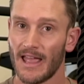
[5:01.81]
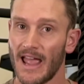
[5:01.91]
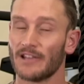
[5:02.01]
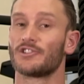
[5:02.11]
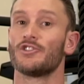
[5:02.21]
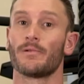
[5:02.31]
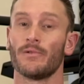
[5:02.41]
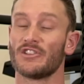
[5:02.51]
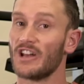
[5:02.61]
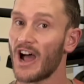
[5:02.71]
and super
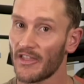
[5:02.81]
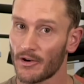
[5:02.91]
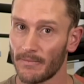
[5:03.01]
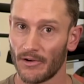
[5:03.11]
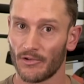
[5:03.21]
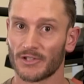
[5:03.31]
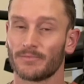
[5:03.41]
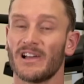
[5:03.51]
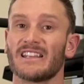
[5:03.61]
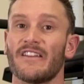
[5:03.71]
rich in other minerals,
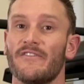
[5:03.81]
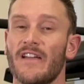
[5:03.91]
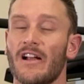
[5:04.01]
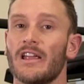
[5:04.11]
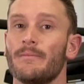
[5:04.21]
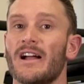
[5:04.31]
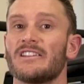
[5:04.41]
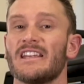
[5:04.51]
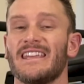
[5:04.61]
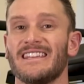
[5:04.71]
plus a very
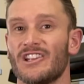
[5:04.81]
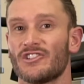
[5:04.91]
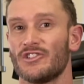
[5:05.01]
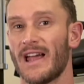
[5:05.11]
much easier to